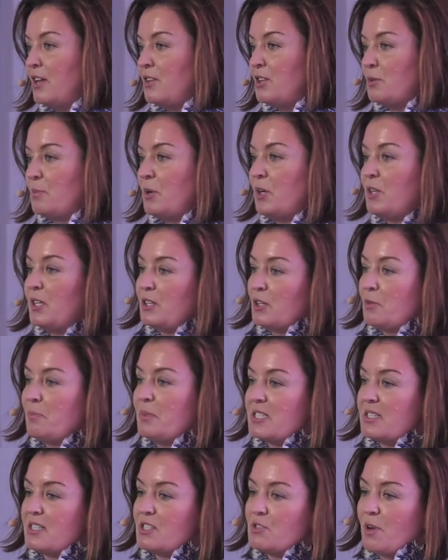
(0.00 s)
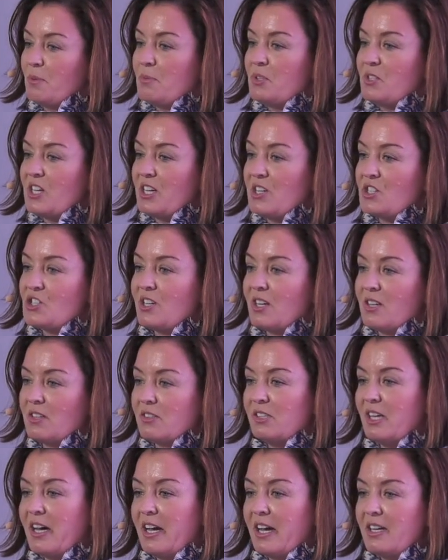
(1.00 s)
they're putting their business reputation on
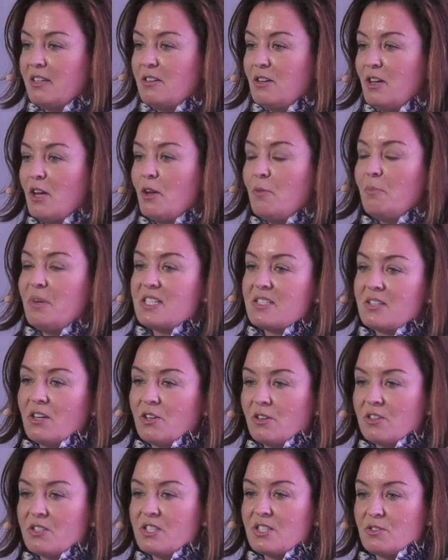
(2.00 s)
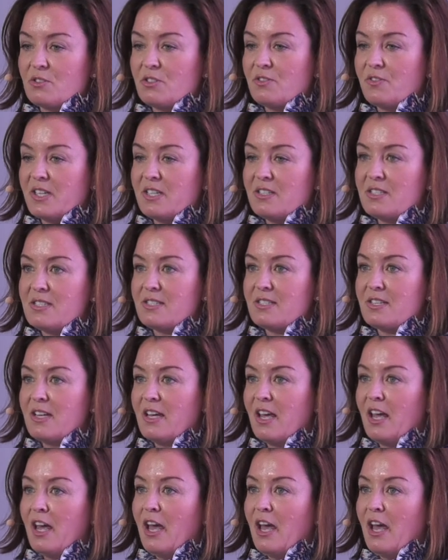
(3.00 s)
the line based on our service.